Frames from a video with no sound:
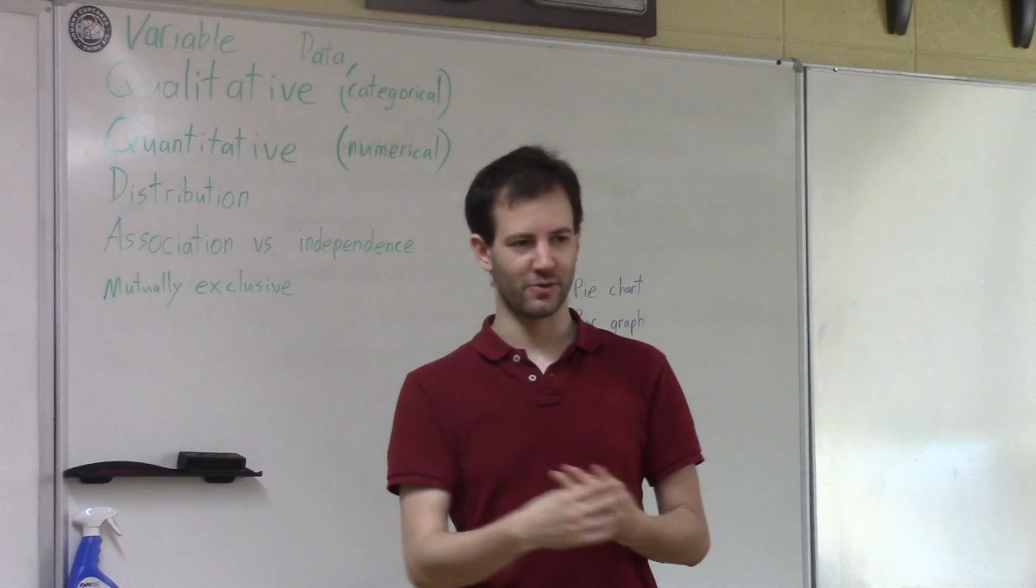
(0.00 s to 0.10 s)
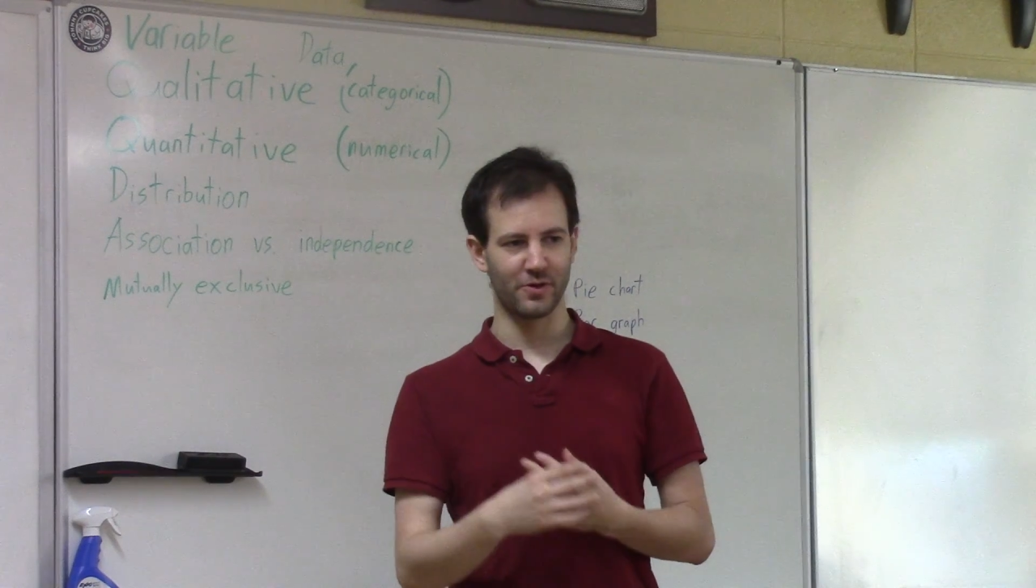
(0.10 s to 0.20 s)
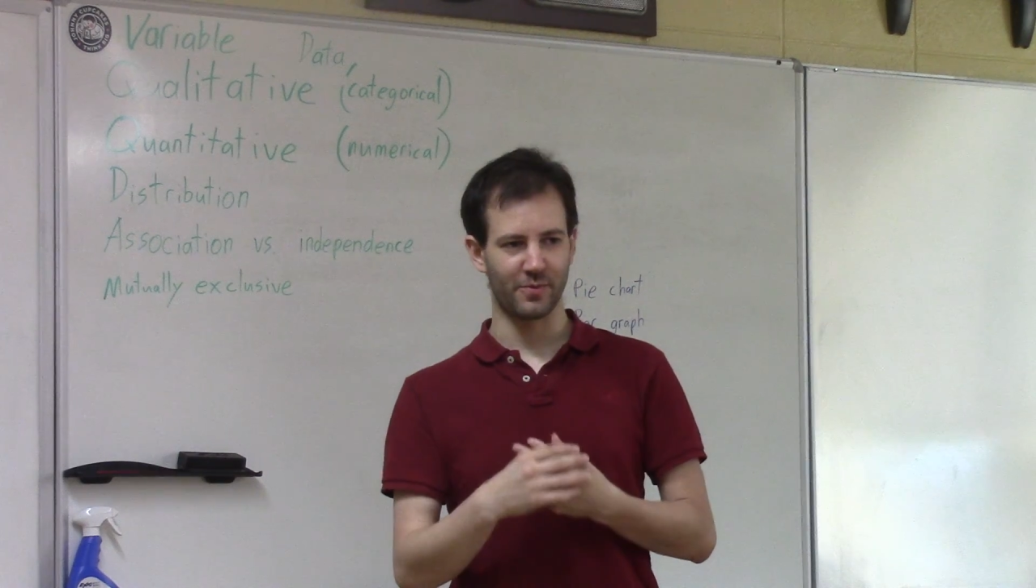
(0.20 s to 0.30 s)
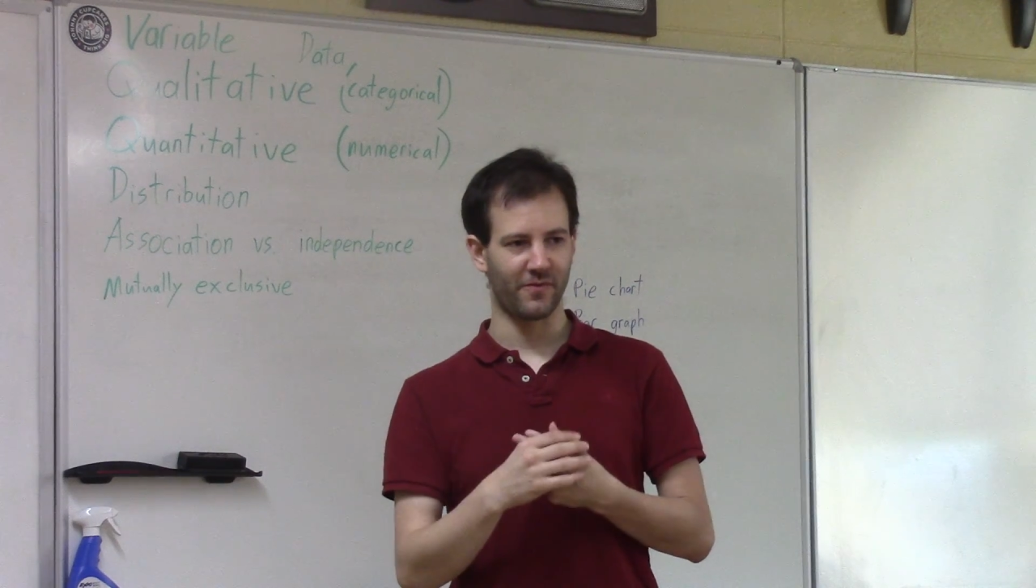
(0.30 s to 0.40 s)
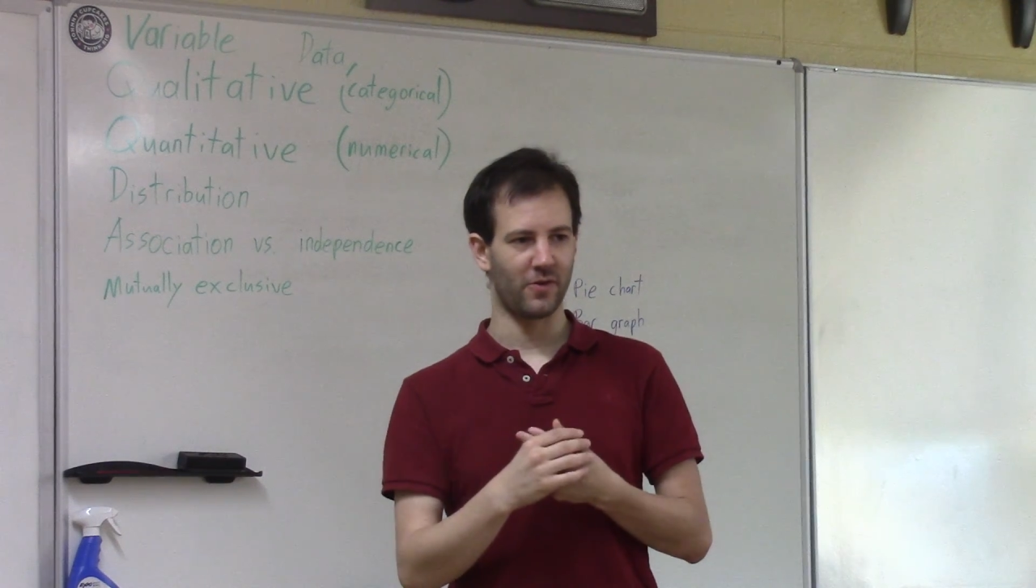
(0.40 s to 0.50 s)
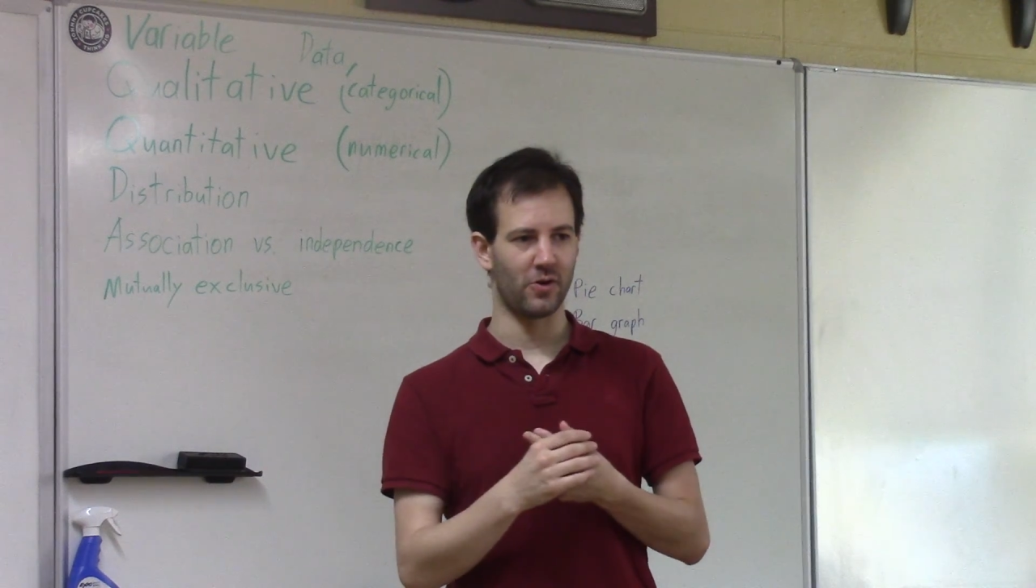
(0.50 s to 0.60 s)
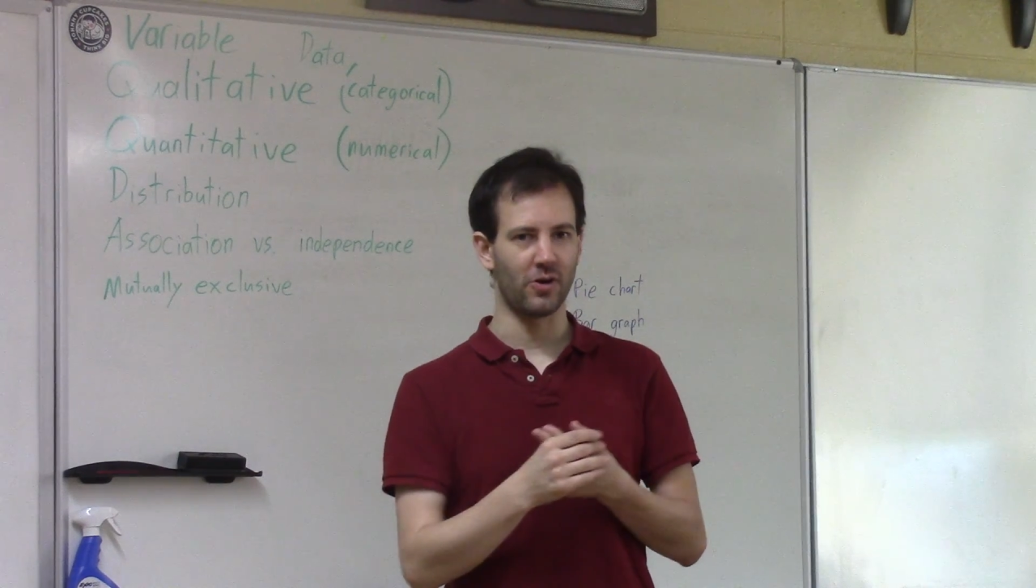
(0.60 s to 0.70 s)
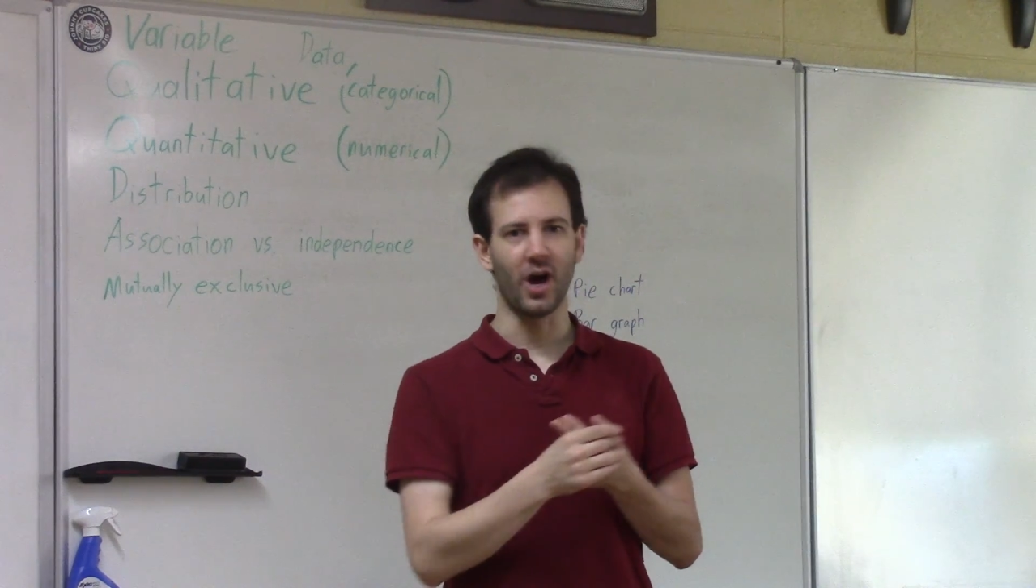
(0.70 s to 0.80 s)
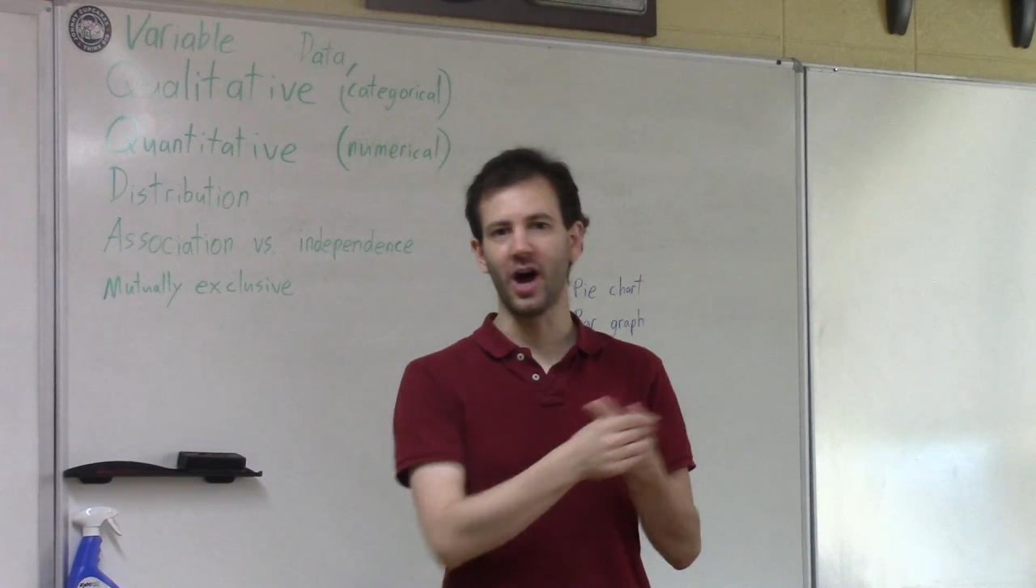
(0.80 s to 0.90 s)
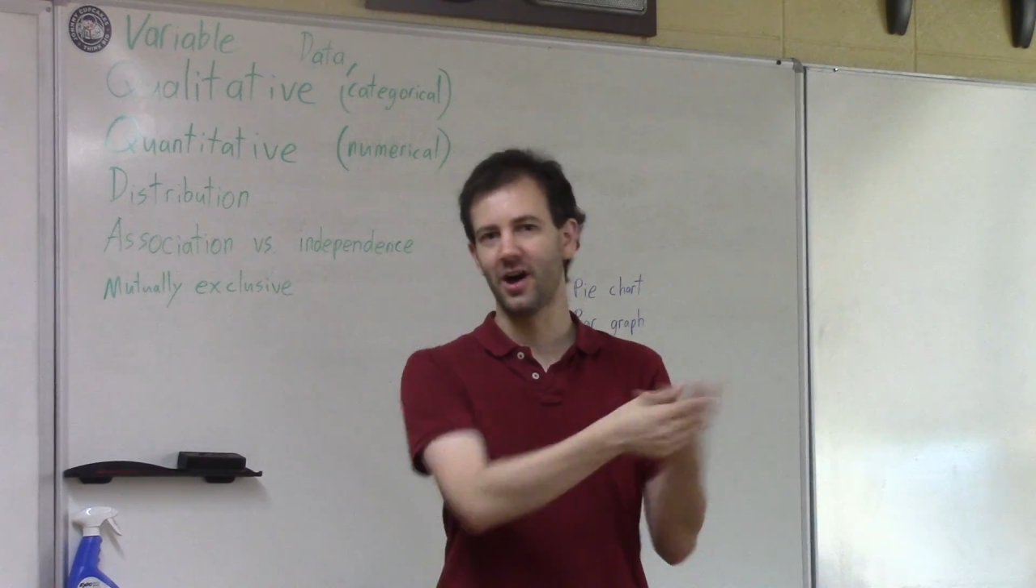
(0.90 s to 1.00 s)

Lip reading: Or do you prefer